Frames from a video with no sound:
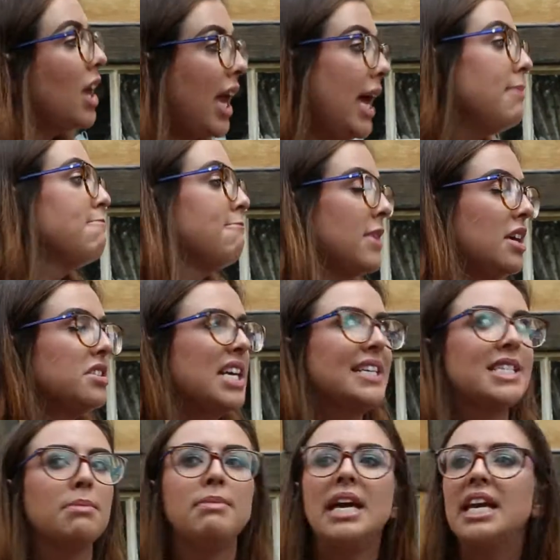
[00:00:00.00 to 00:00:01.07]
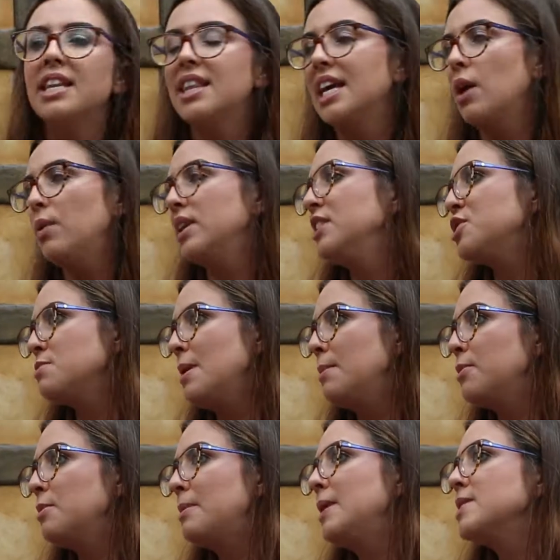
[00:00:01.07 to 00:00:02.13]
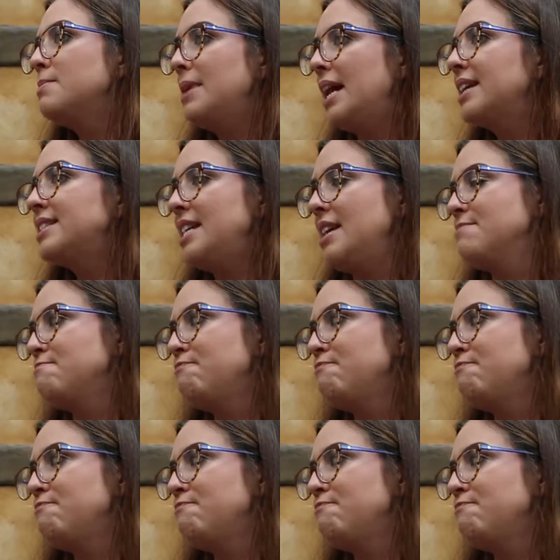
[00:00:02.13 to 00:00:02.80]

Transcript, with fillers: Okay? So that's the main thing I want you to remember about the black tea.